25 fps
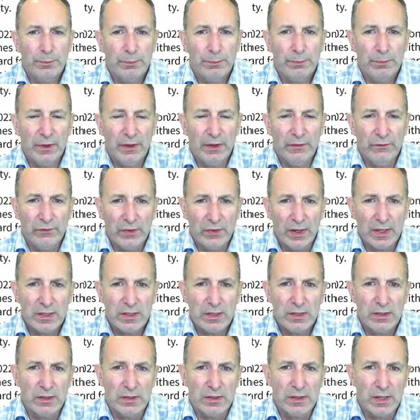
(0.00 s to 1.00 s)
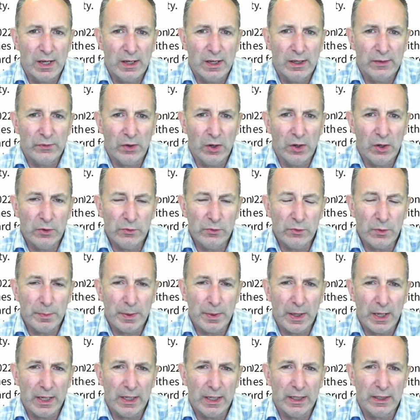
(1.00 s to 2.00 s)
investors have
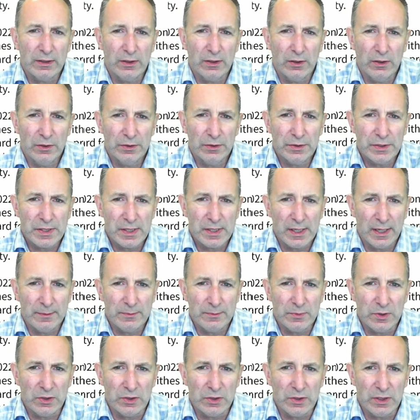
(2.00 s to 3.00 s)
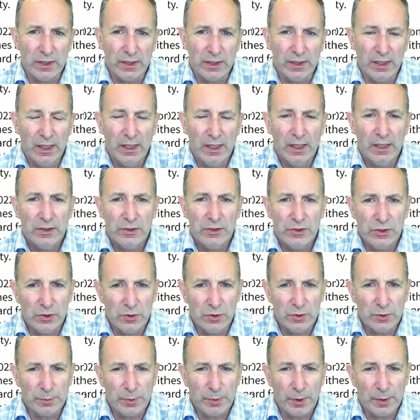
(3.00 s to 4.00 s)
overpaid on stamp duty due
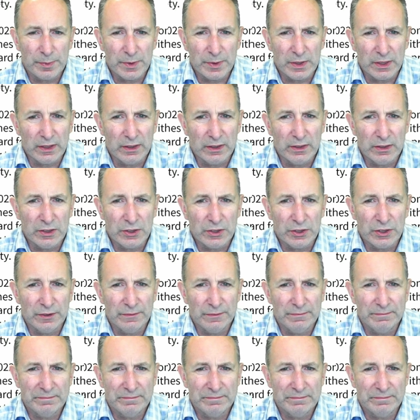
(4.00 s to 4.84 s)
to property condition.